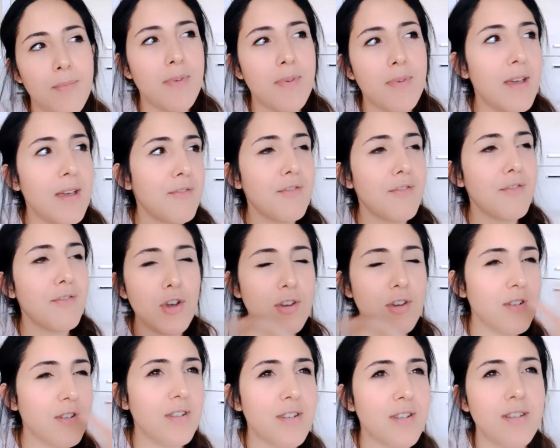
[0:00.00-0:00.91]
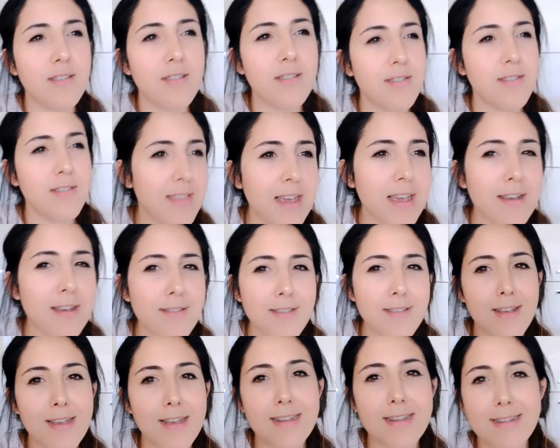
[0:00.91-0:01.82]
I've got
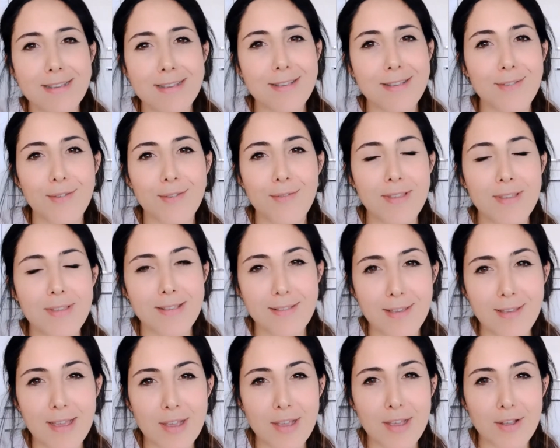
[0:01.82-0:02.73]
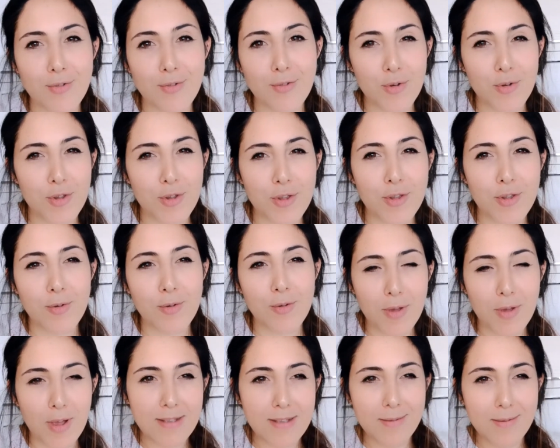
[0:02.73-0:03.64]
1,000 ideas of things that I can talk to you
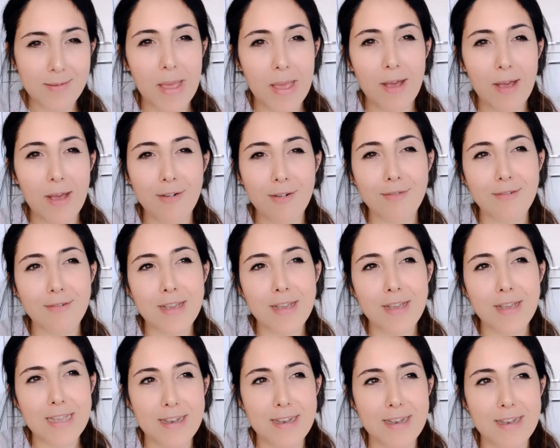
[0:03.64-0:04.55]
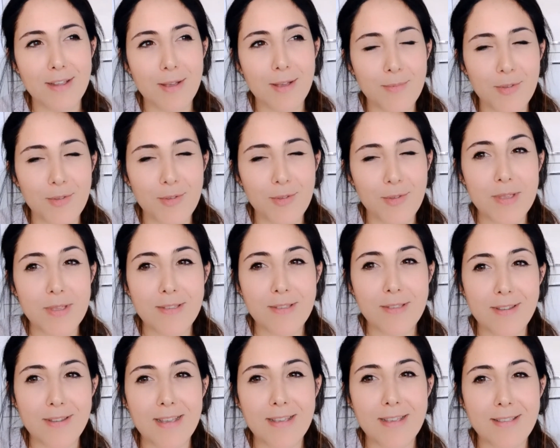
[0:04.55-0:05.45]
guys about in terms of
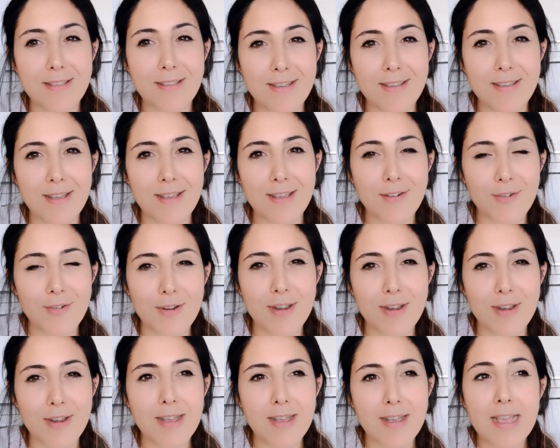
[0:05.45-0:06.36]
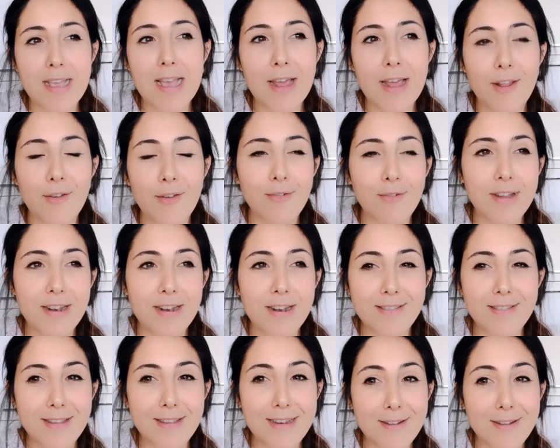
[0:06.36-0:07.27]
business, etc. And I've
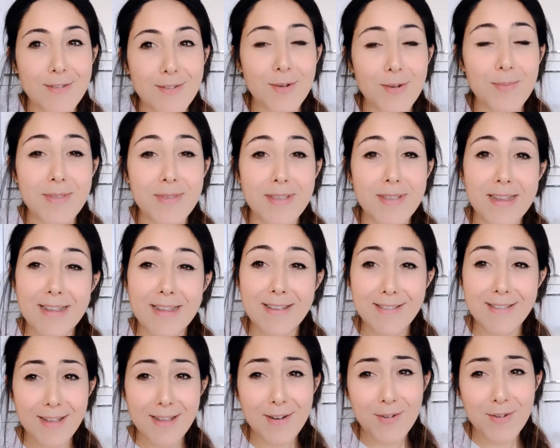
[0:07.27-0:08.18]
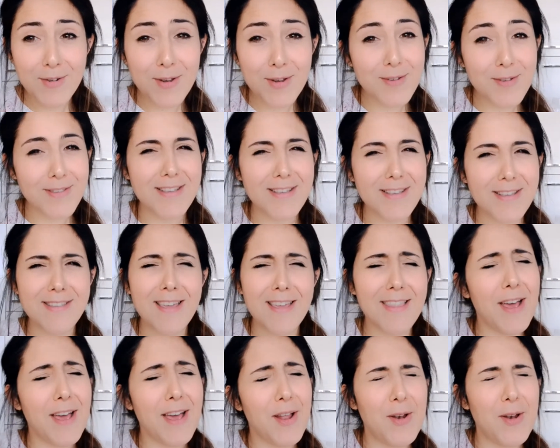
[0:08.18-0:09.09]
realised I need to stop saying etc. because I say
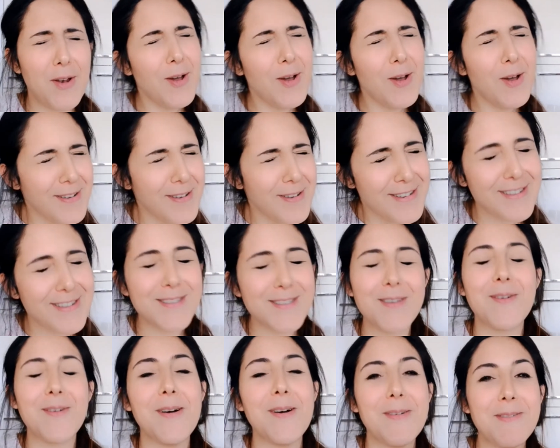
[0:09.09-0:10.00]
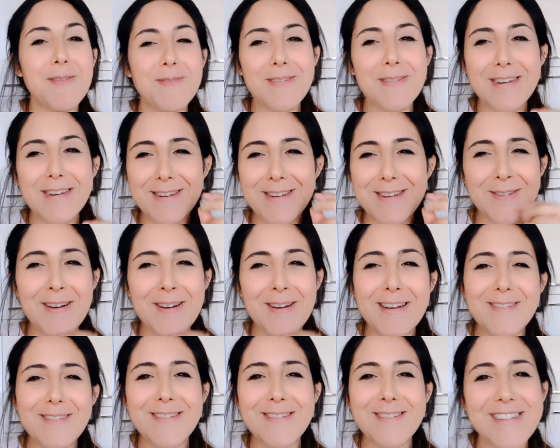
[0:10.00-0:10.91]
that a lot, so I will really try
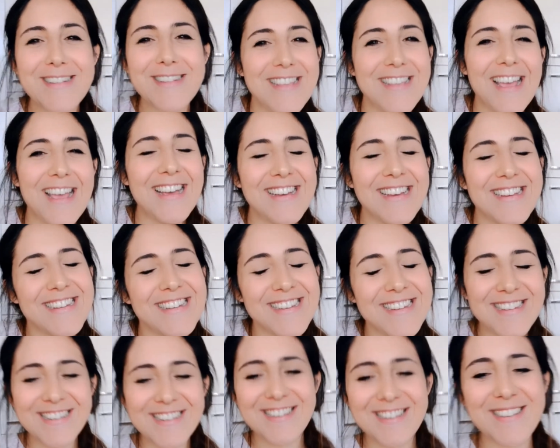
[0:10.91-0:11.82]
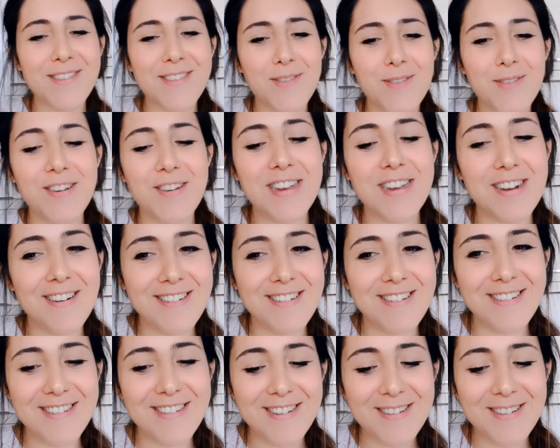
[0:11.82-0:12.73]
not to say it. It's very
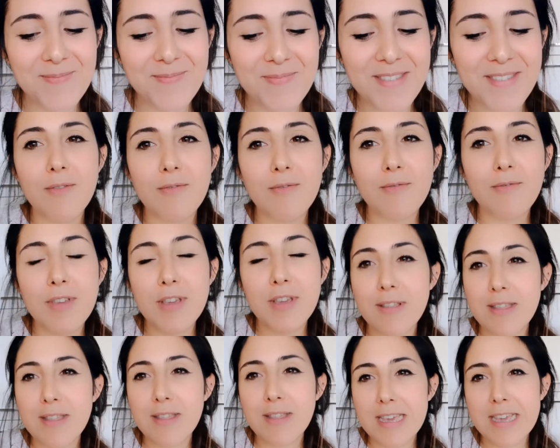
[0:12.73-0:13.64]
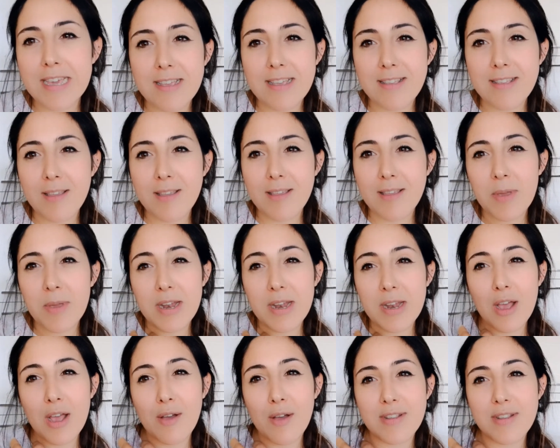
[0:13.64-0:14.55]
hard. Few things I'm going
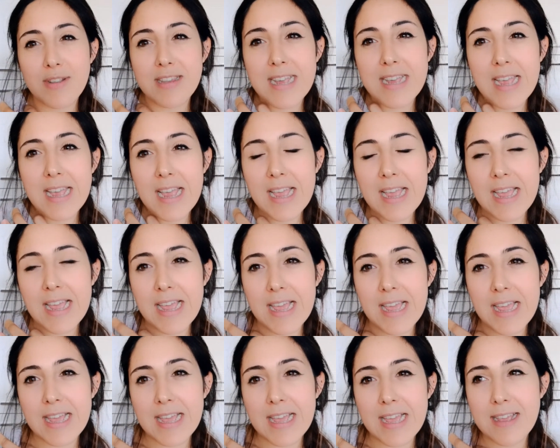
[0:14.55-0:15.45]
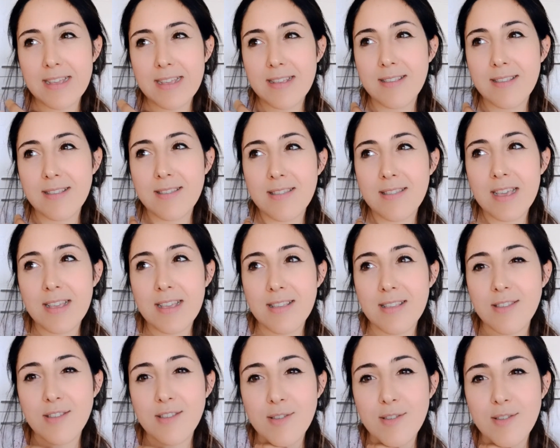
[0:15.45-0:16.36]
to cover today is
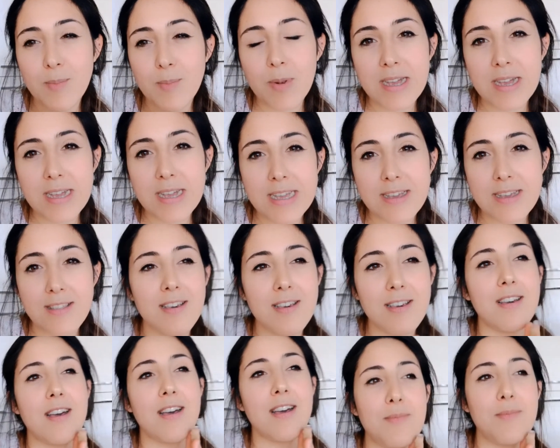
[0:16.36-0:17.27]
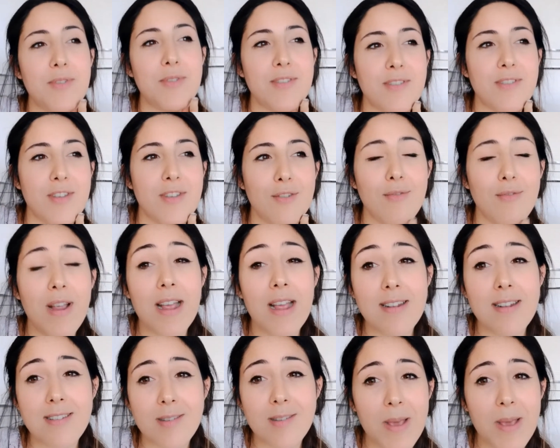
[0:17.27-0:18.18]
there's a supplier that I'm just going to
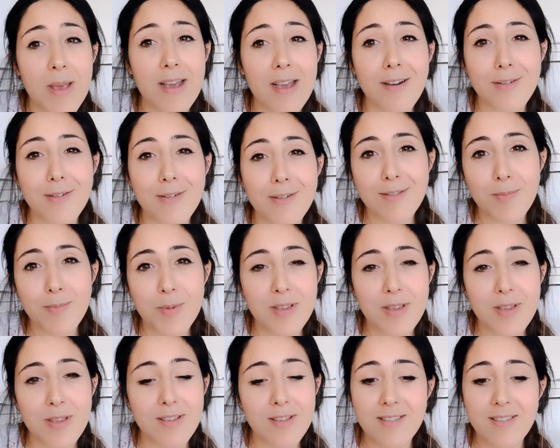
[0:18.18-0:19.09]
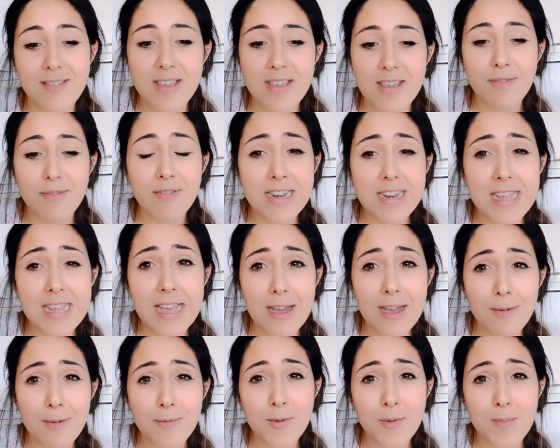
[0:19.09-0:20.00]
rant about because they really
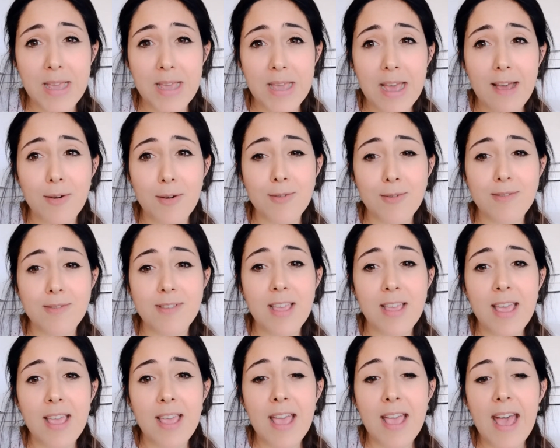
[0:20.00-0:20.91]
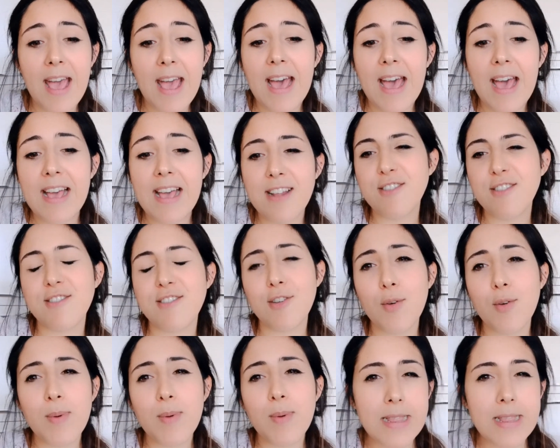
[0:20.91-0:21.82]
helped me out, and just a
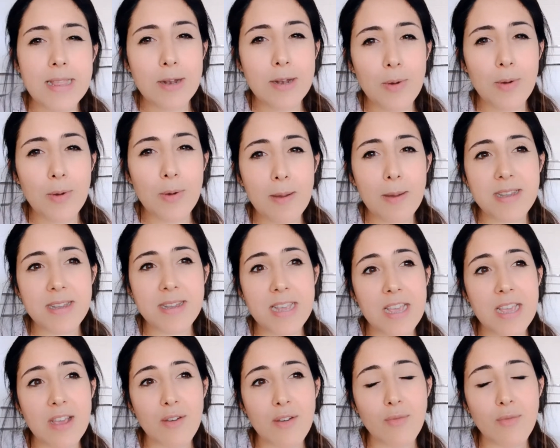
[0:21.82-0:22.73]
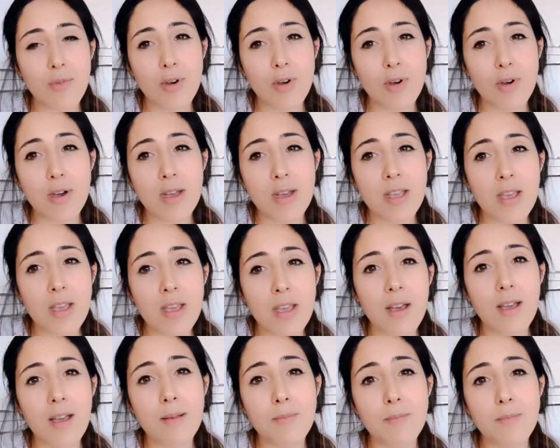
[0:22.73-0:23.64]
quick little update of what
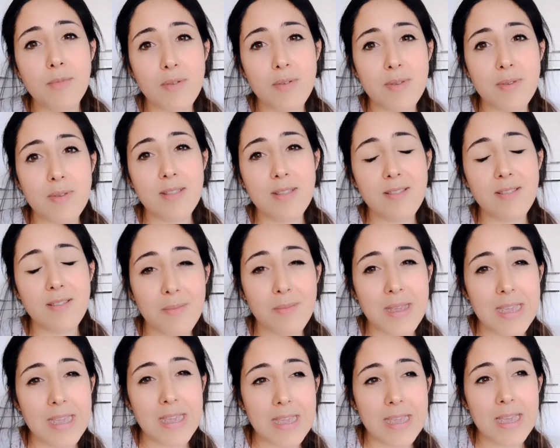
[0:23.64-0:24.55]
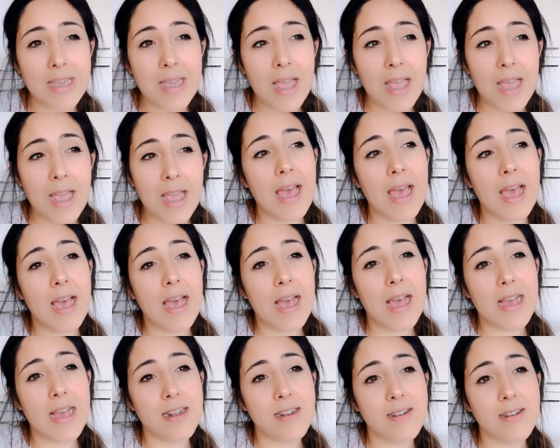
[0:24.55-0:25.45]
I'm doing this week
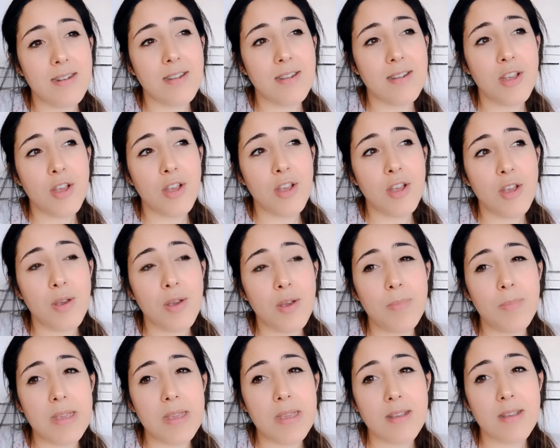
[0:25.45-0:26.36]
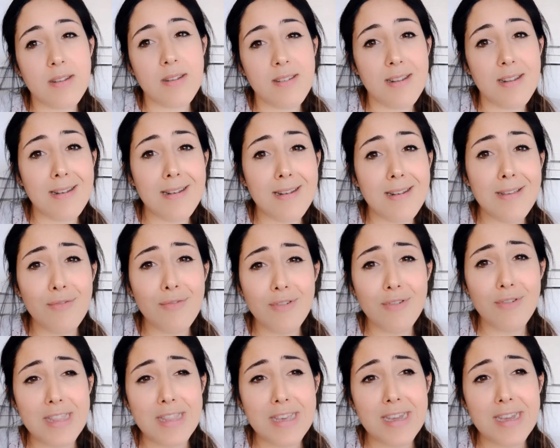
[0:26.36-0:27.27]
and a big
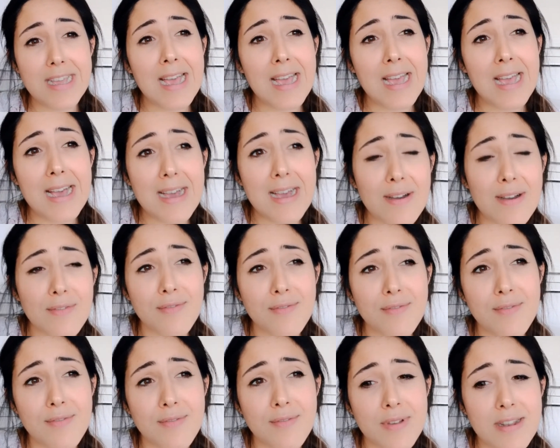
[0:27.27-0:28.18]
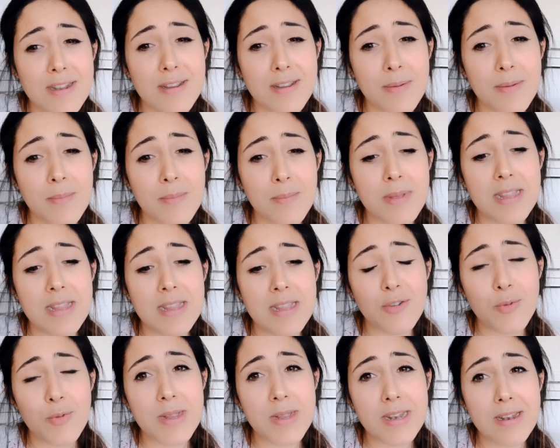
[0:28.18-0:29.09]
delivery that I have which I'm a
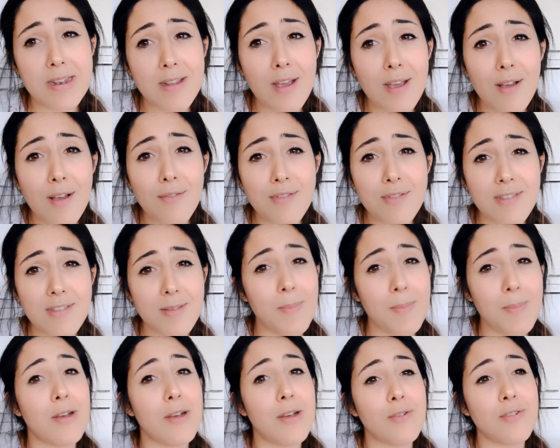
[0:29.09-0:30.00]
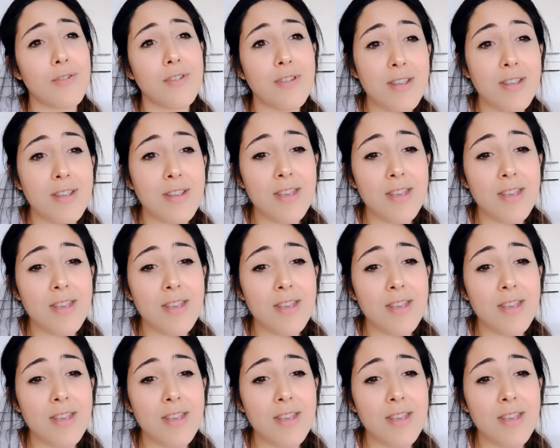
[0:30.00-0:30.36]
little bit nervous about.